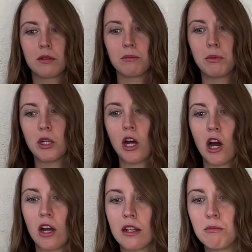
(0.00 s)
put
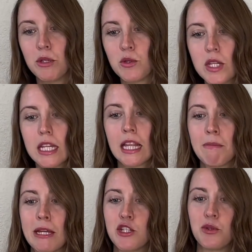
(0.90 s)
on music that
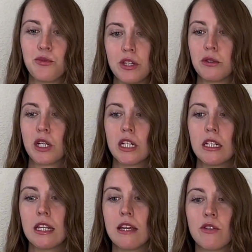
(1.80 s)
makes you feel good,
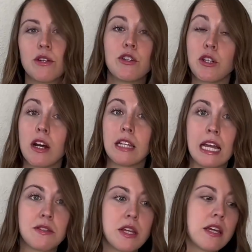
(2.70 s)
even if you're not
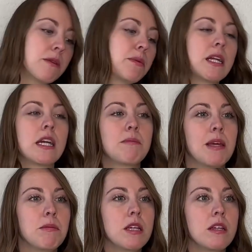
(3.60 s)
dancing, but
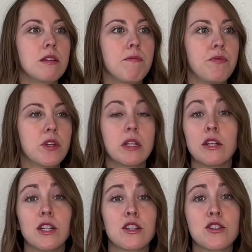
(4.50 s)
maybe the
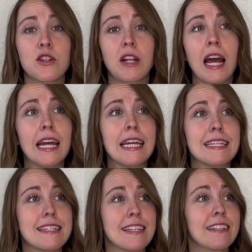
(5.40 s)
lyrics are
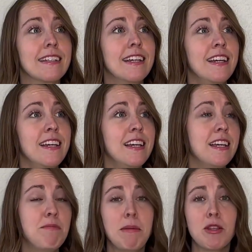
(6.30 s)
nice, and
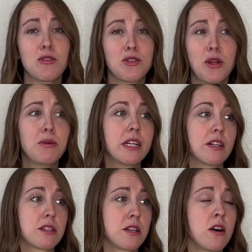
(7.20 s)
maybe there's no
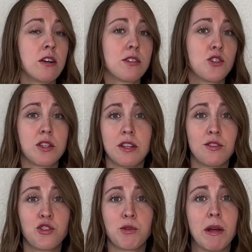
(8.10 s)
lyrics at all, it's just
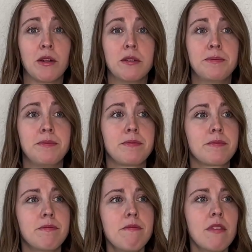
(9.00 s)
instrumental,
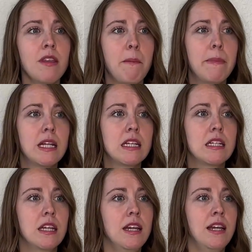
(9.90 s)
but it
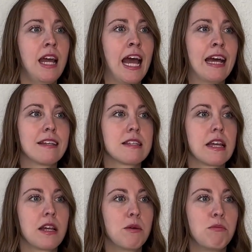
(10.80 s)
has like
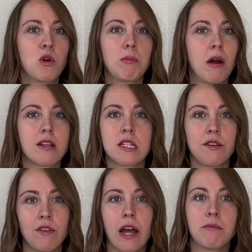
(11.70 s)
a more positive
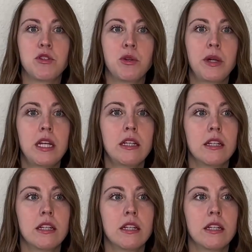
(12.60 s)
vibe to it,